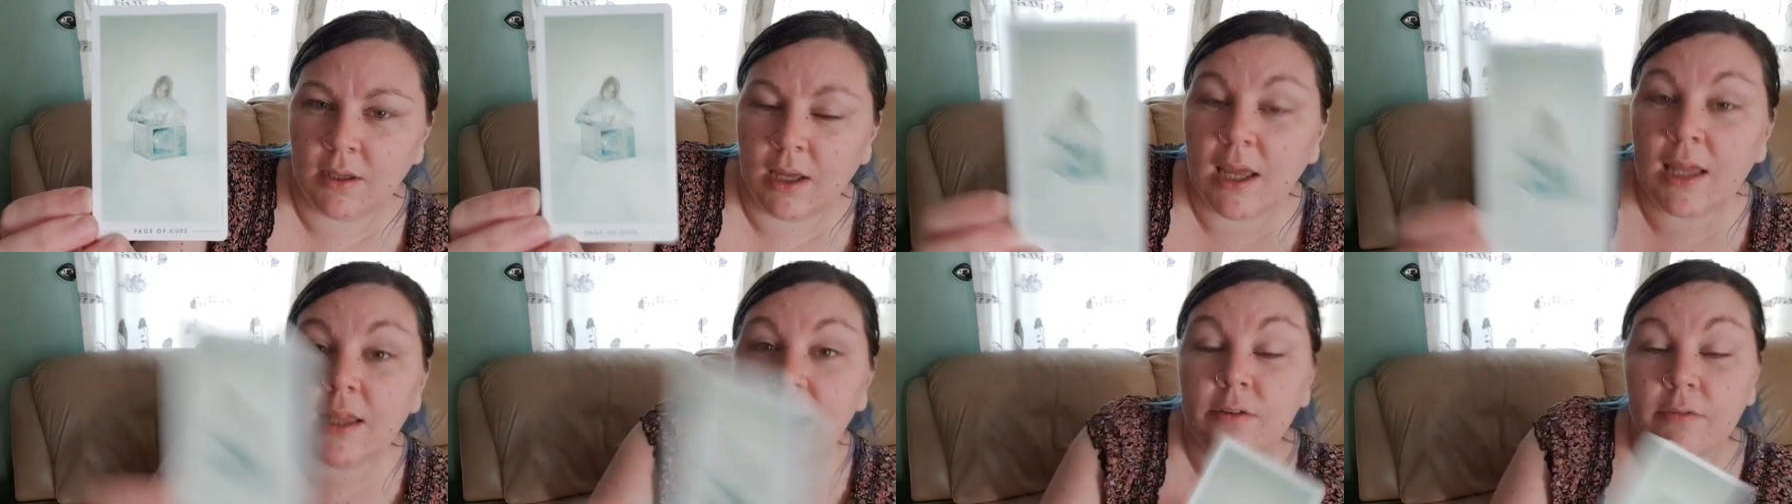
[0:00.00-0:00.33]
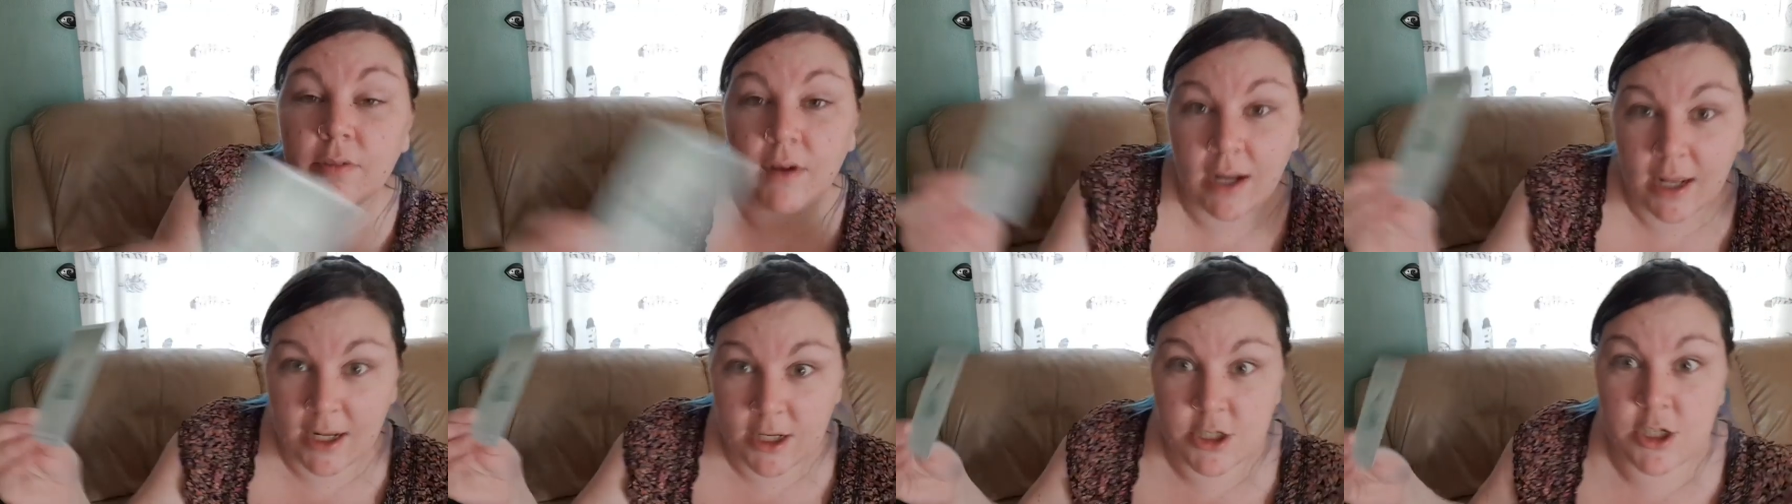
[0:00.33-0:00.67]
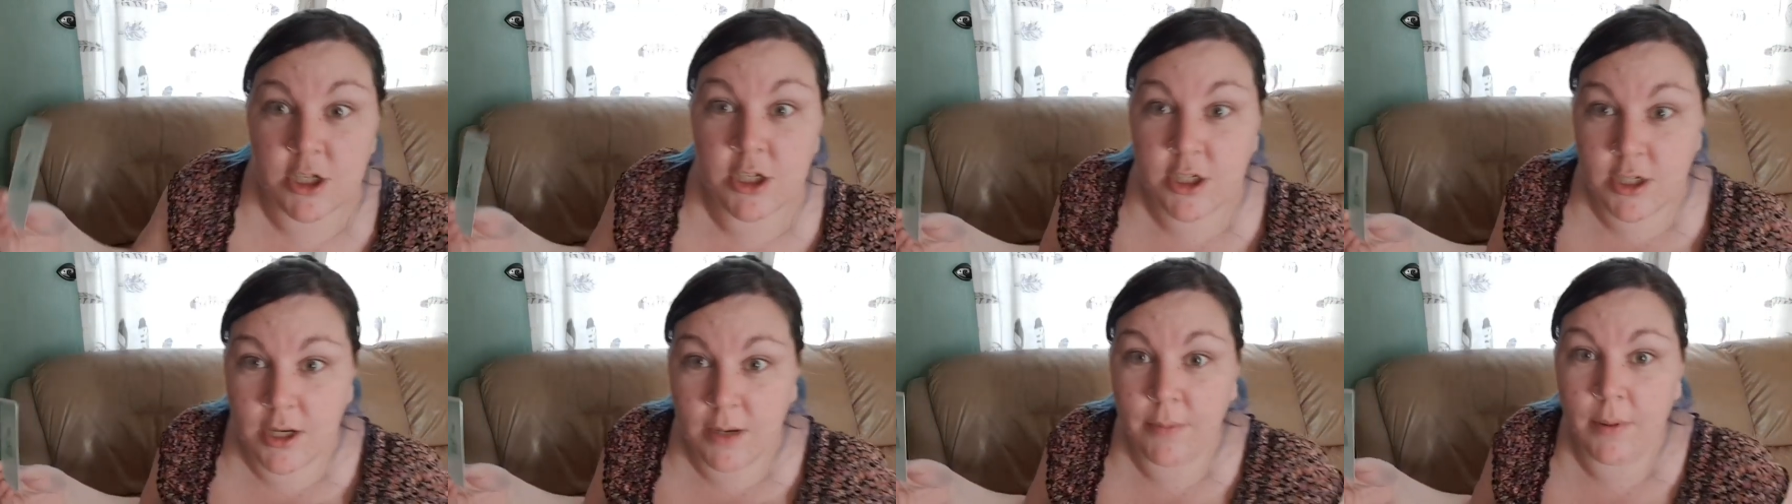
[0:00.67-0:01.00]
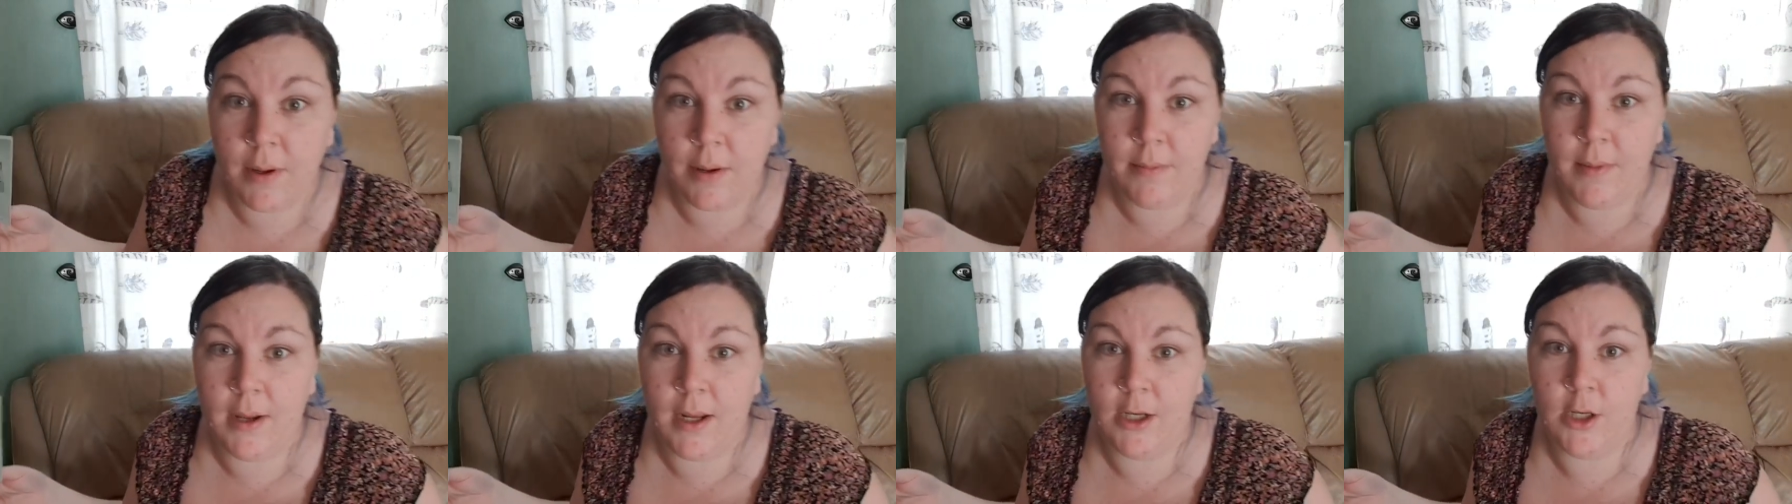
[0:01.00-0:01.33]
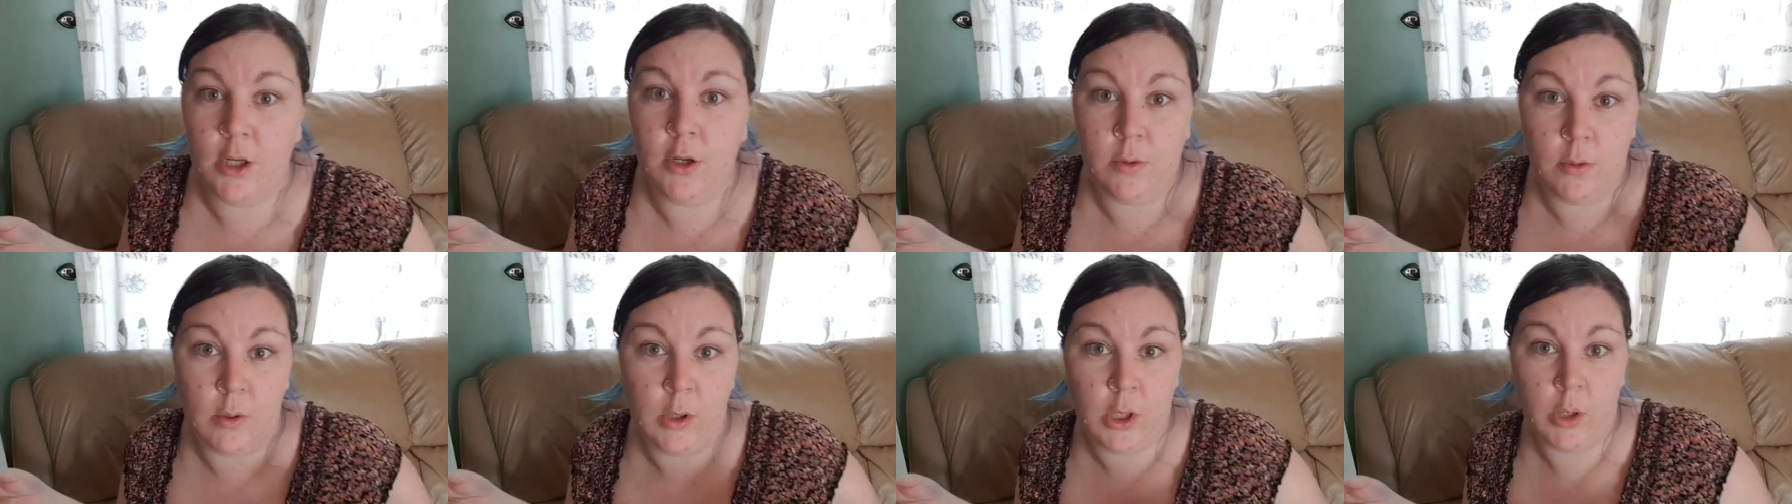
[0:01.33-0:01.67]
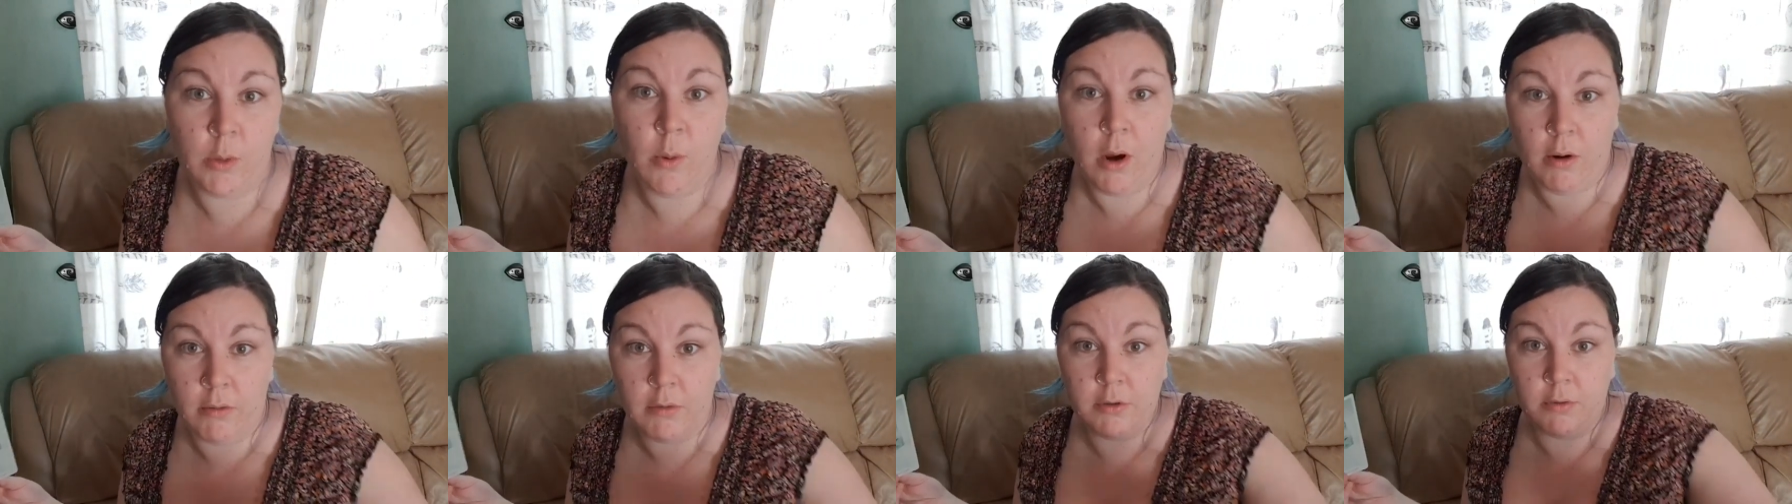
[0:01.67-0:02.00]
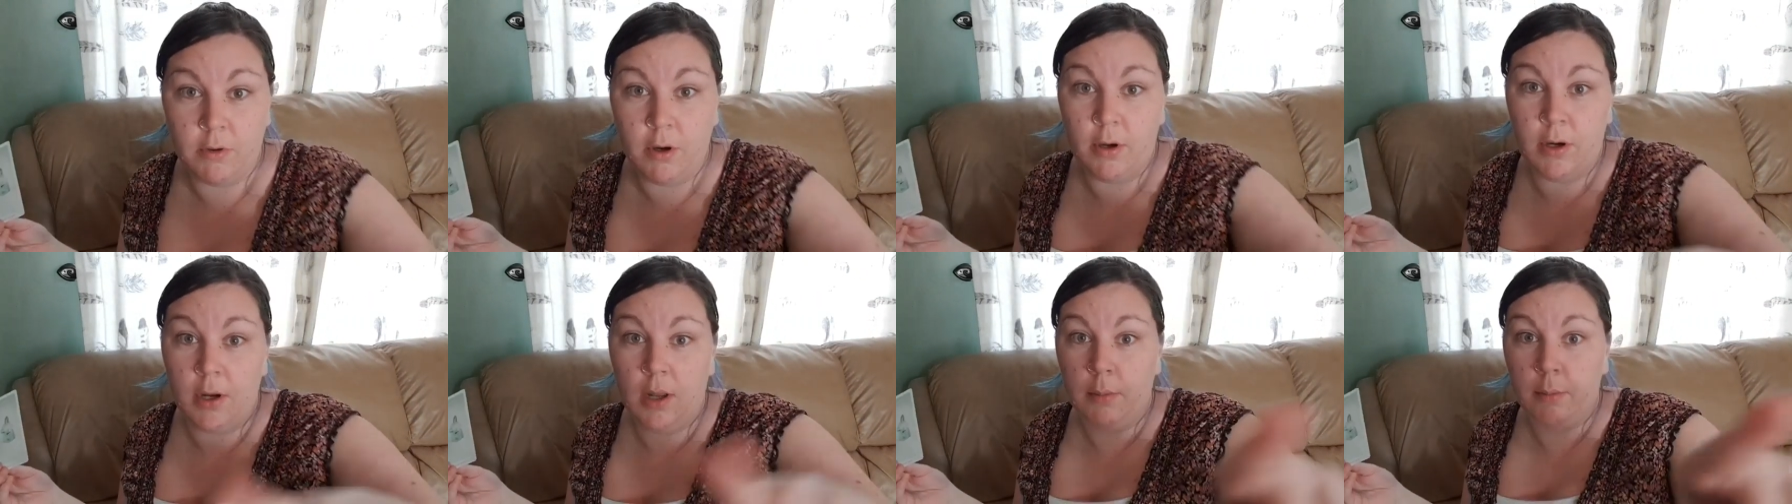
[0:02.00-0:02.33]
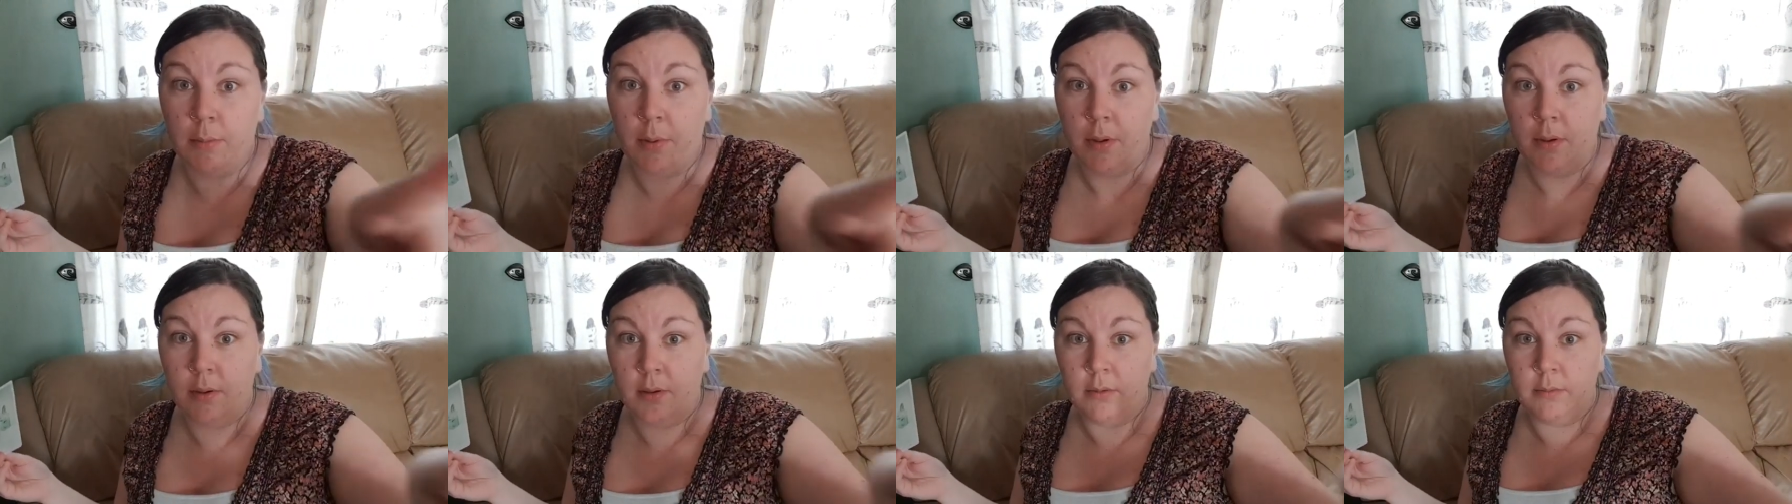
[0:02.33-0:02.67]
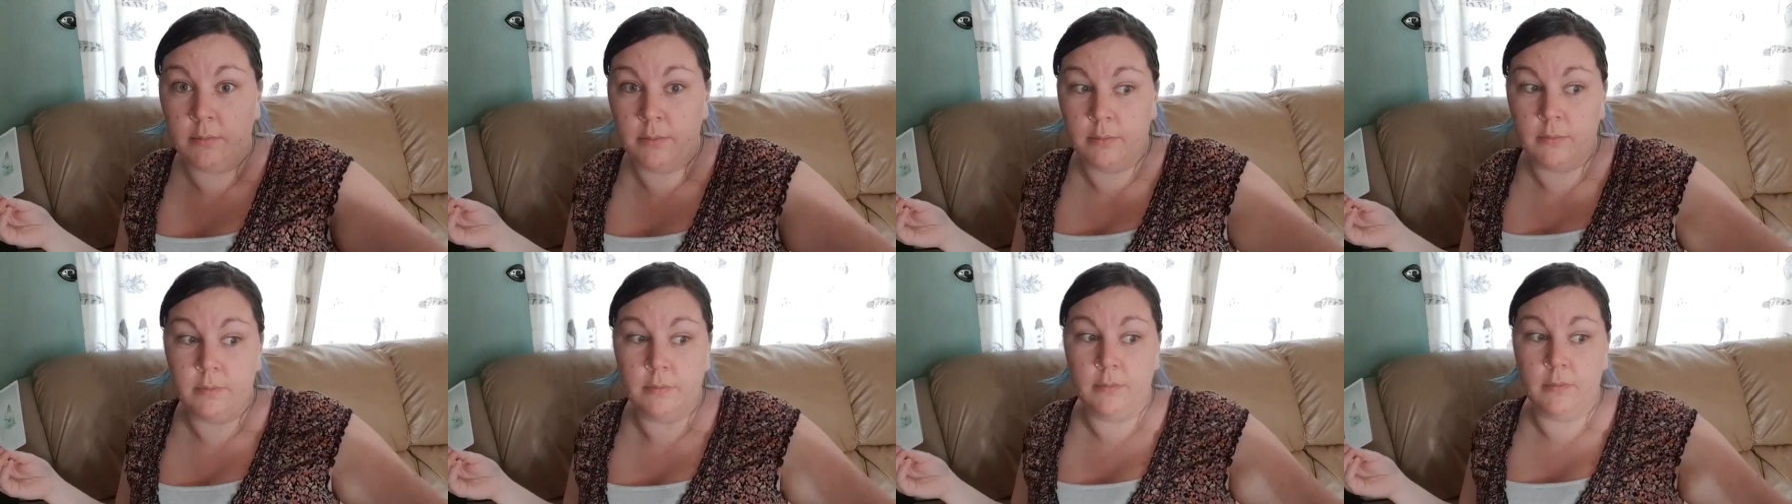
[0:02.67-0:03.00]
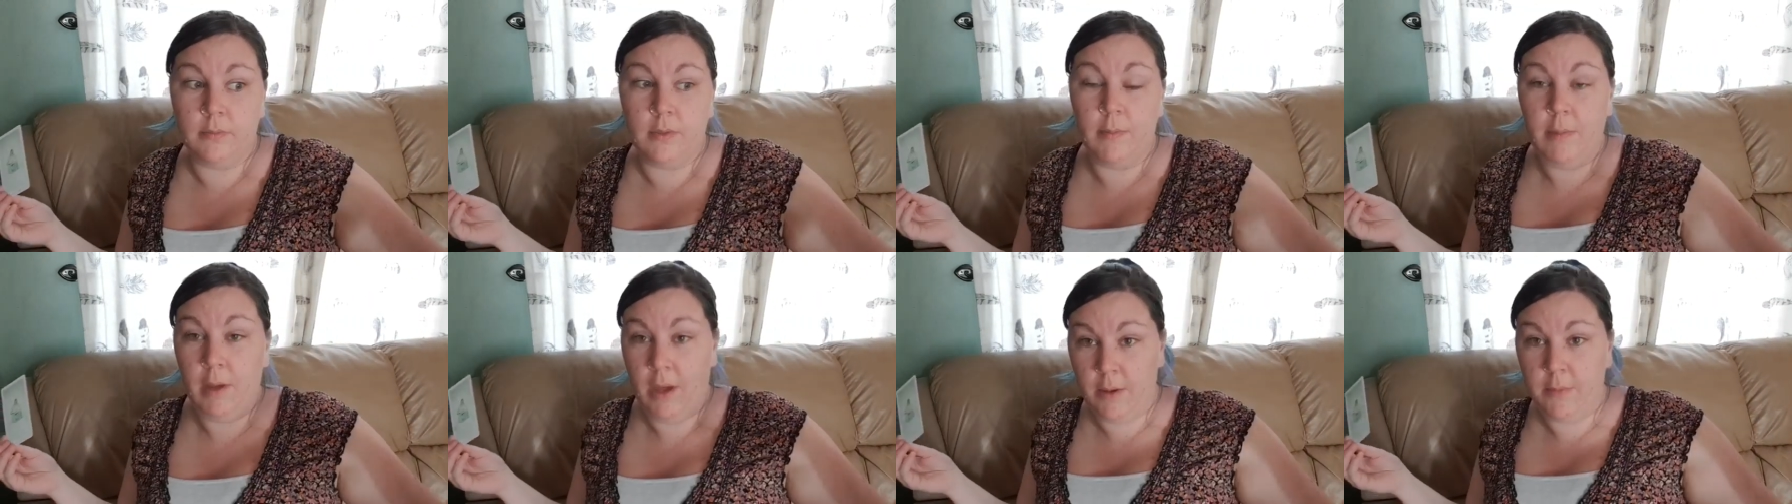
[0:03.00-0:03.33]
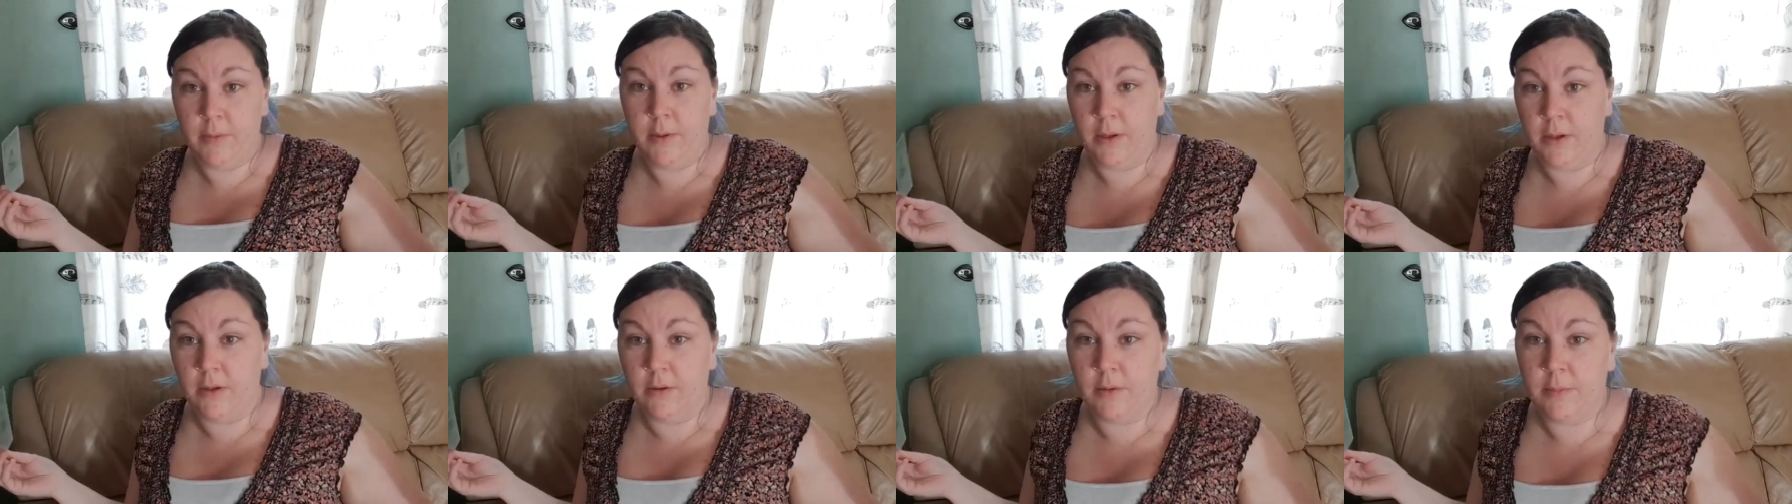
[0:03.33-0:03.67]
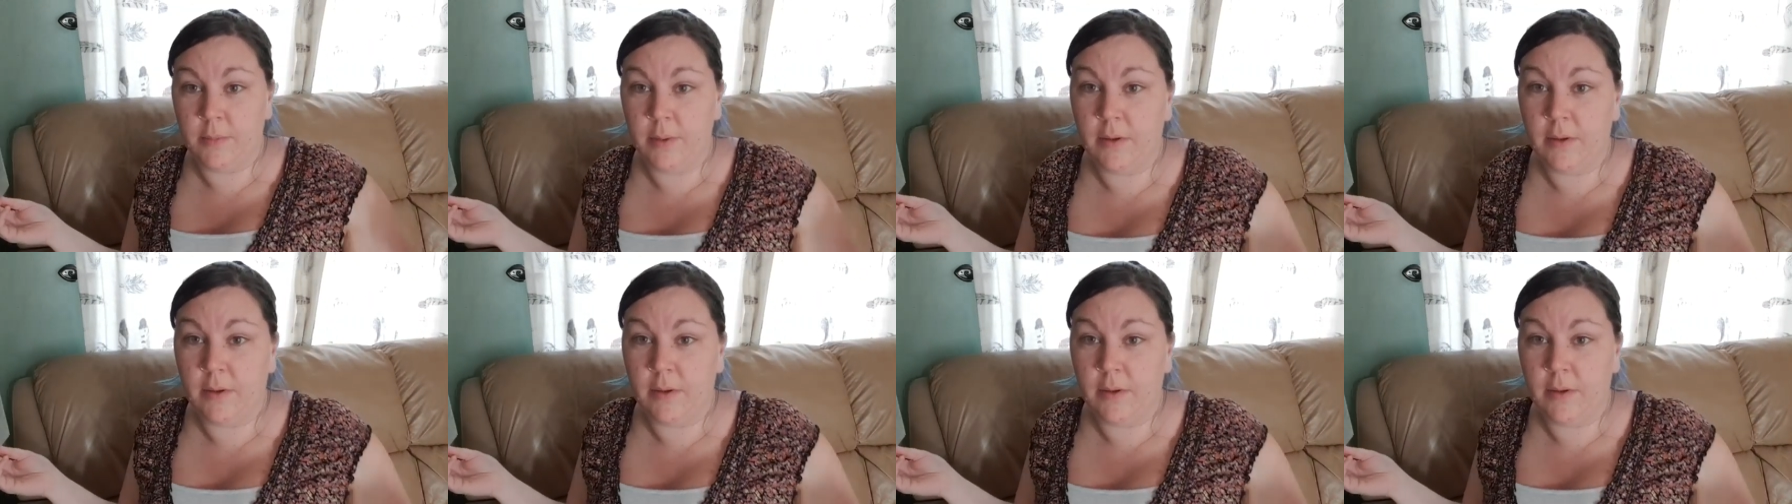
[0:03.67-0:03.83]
In the relationship, I mean, you you are a grown up. I'm hoping you're a